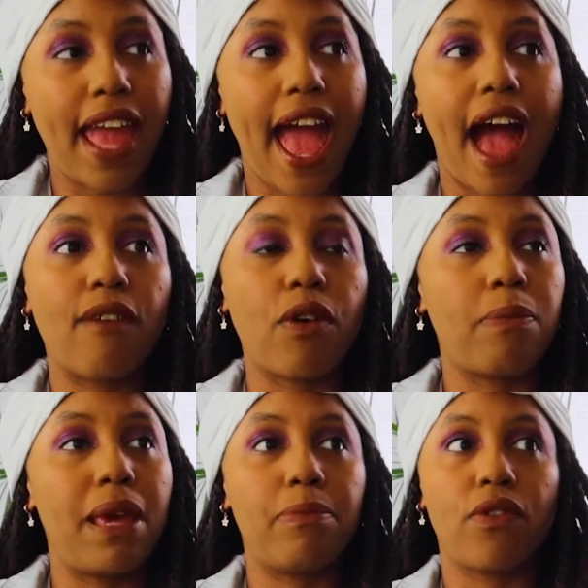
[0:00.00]
They have
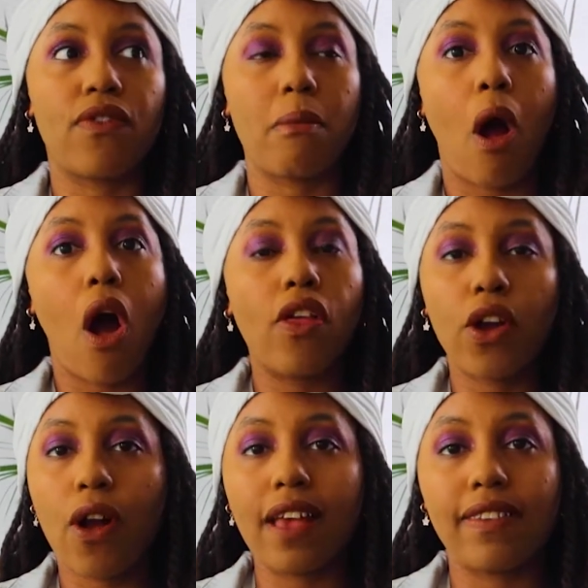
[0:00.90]
people from all
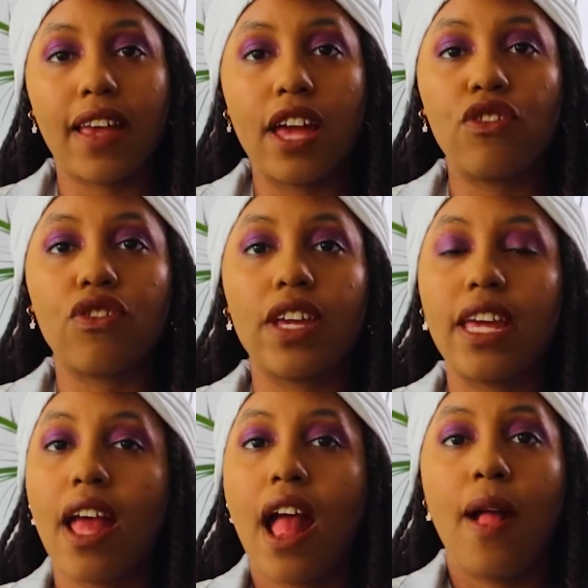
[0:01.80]
across the
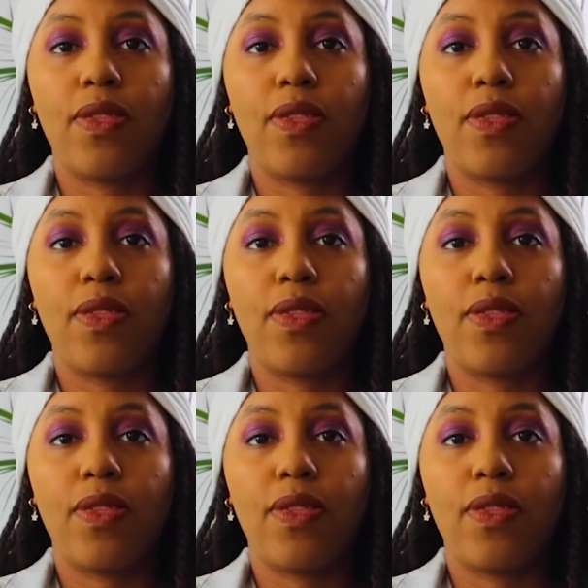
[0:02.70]
country.